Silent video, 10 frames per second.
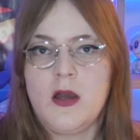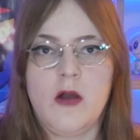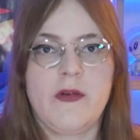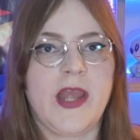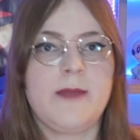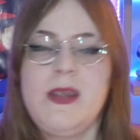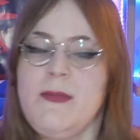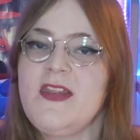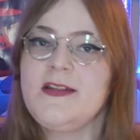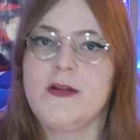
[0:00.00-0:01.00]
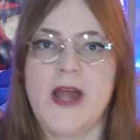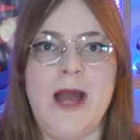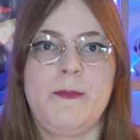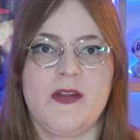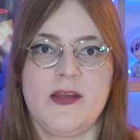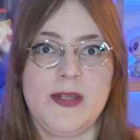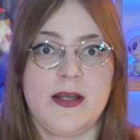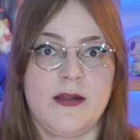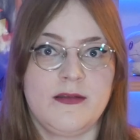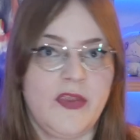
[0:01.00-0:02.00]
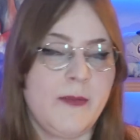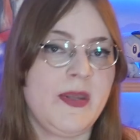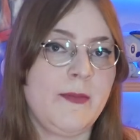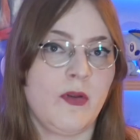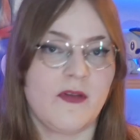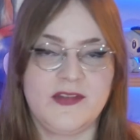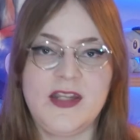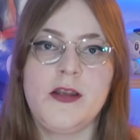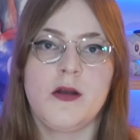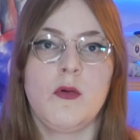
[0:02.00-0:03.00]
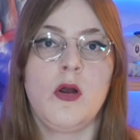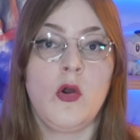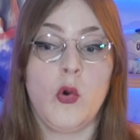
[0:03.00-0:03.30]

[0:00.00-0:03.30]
Okay, maybe this all happened because the people of Sinnoh